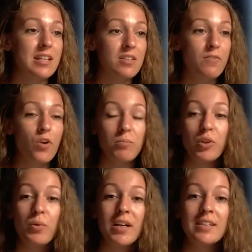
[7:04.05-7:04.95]
and to form
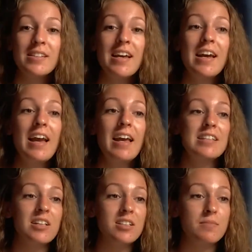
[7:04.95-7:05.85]
new ones
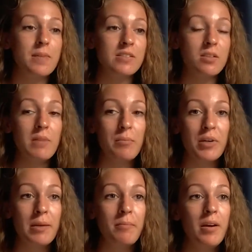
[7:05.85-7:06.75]
till it's muscle memory.